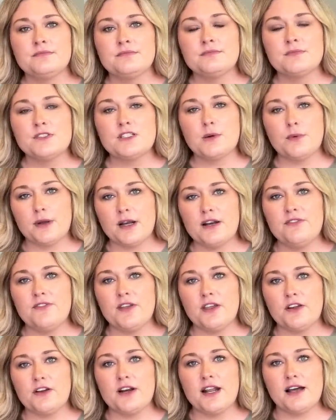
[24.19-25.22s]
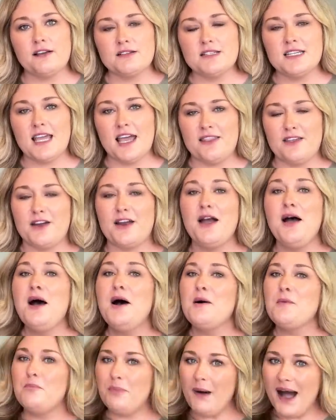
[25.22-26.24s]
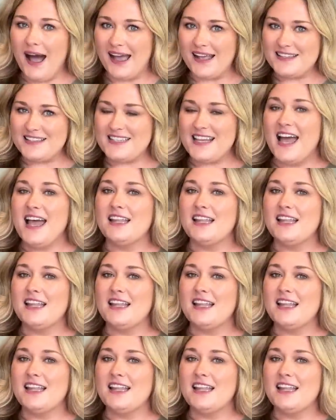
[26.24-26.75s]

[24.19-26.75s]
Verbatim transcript: So we're gonna figure it out together. But